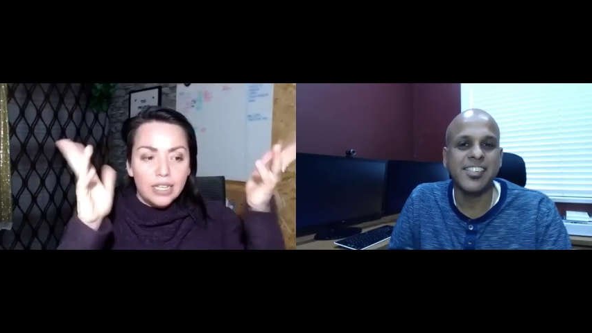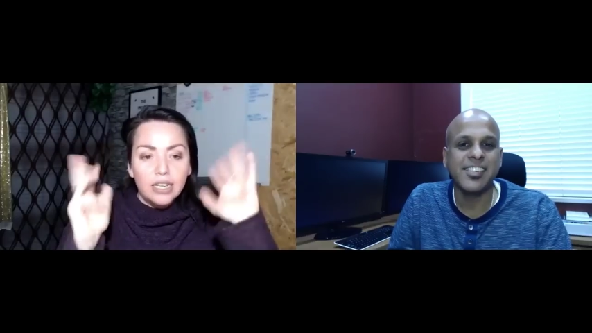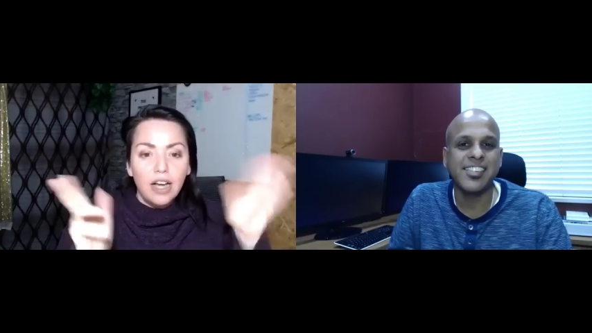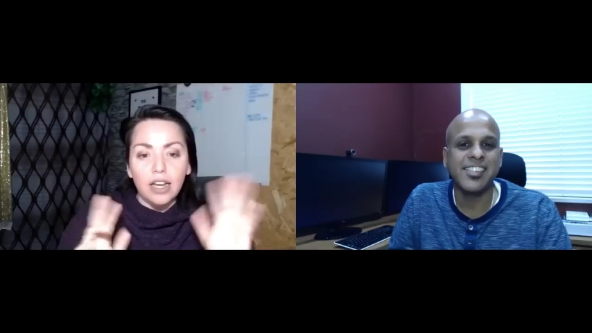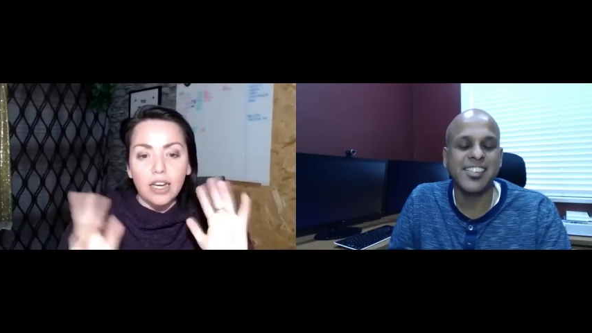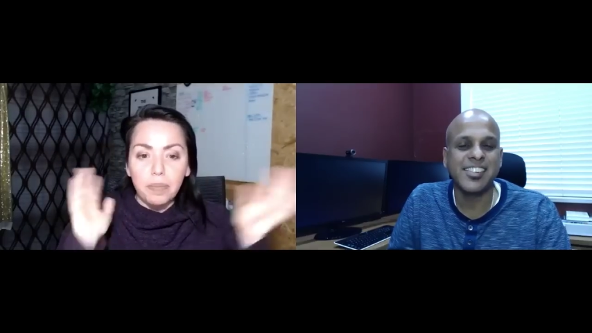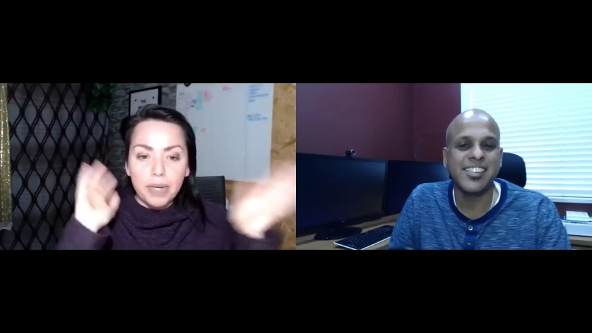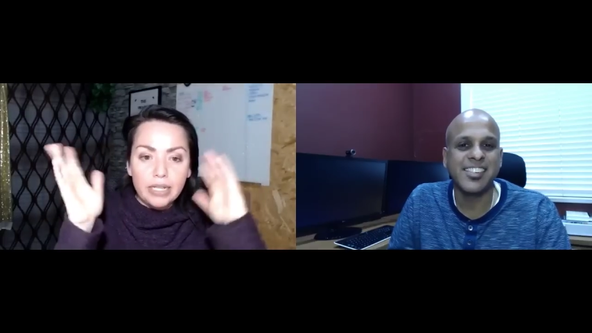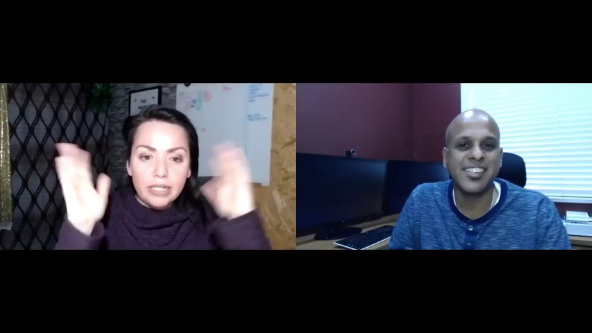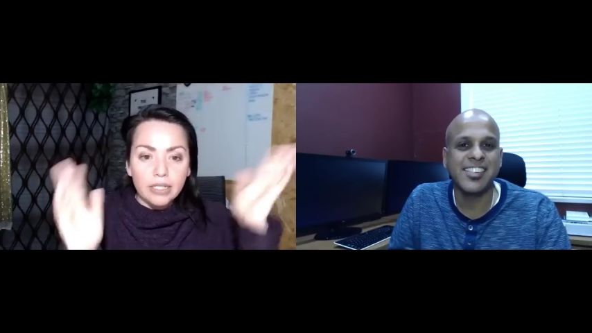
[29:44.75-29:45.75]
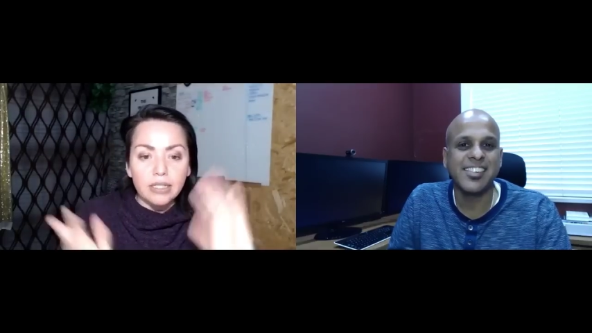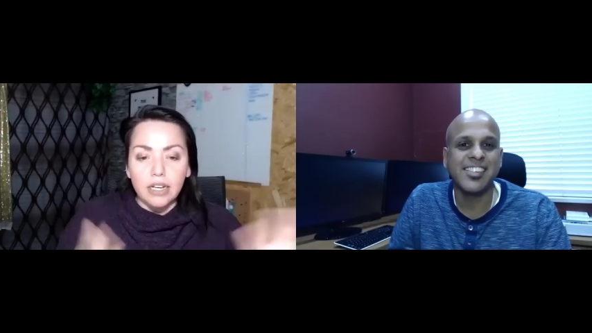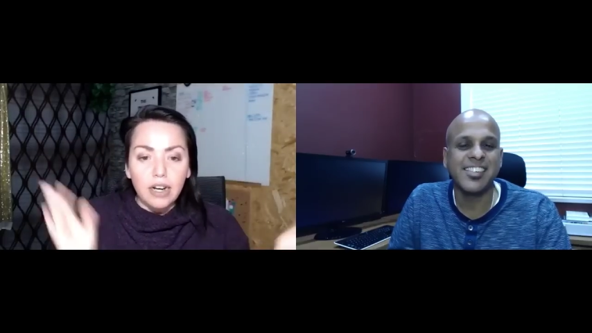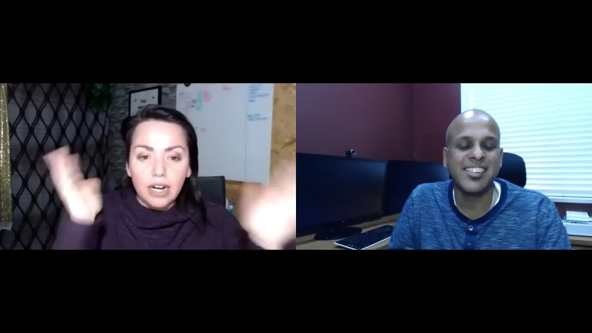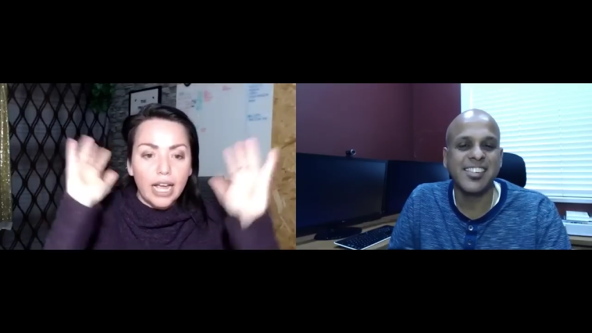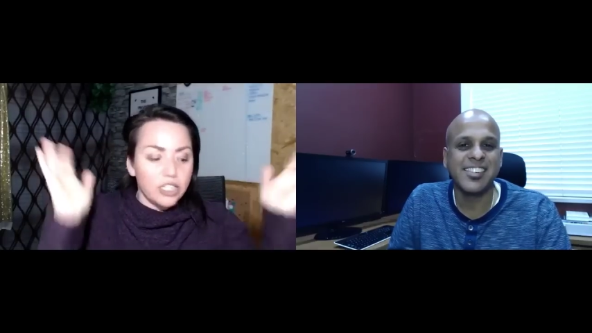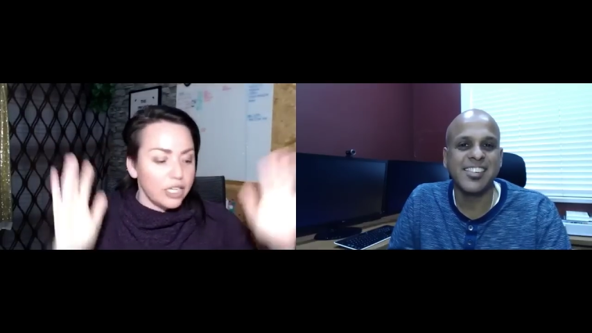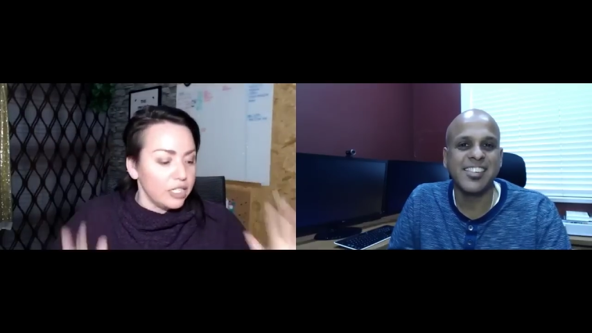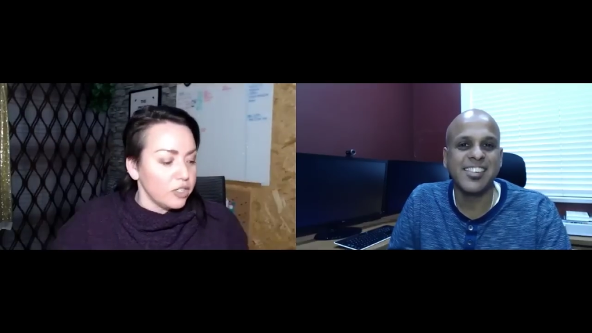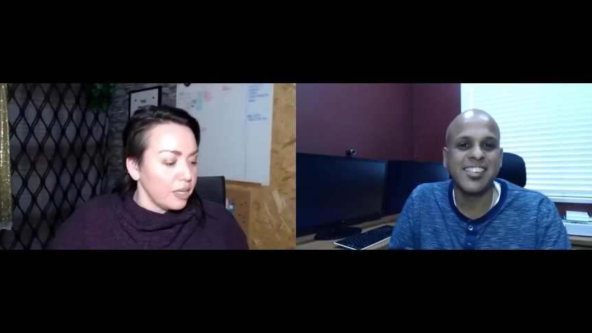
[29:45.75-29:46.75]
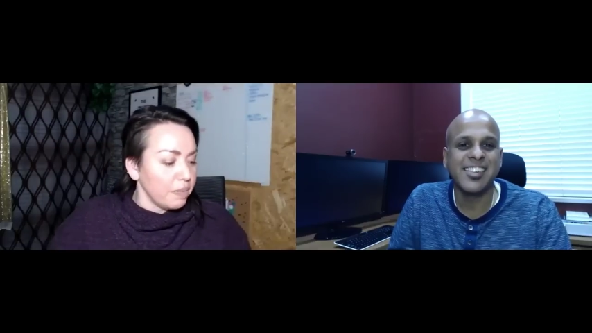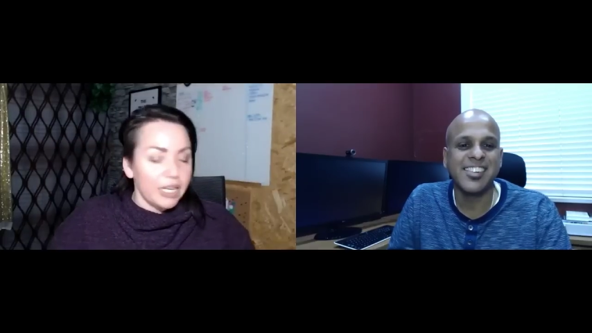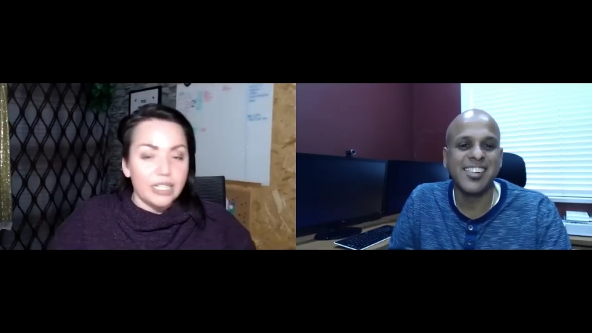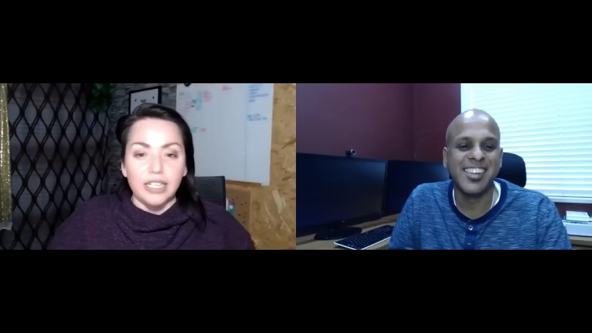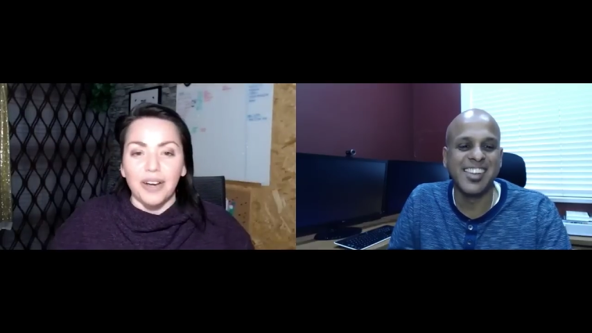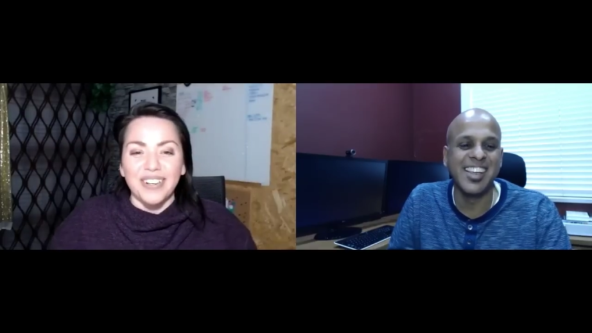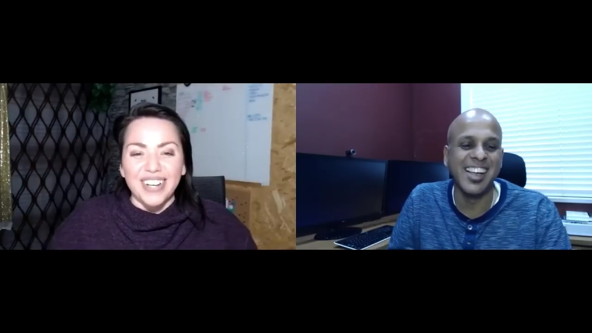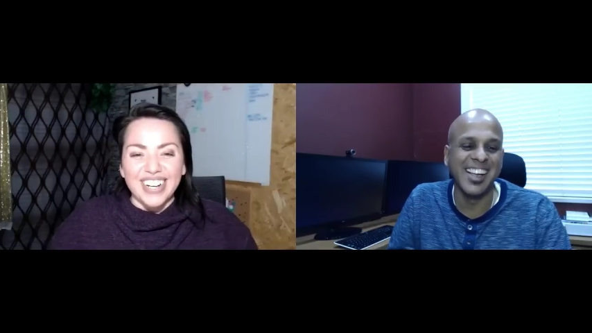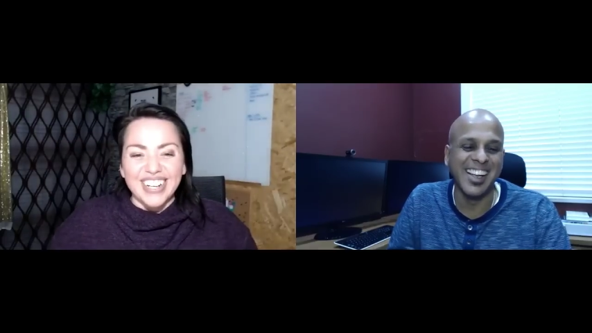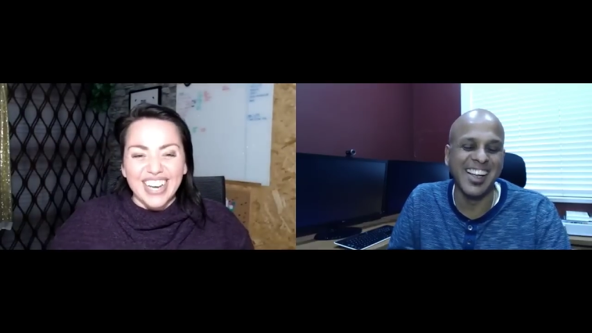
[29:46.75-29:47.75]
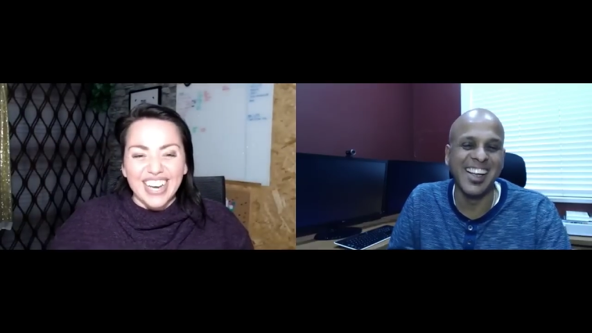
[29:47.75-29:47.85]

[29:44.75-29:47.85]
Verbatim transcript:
Speaker 1: caught up in the Kardashians or something. So yeah.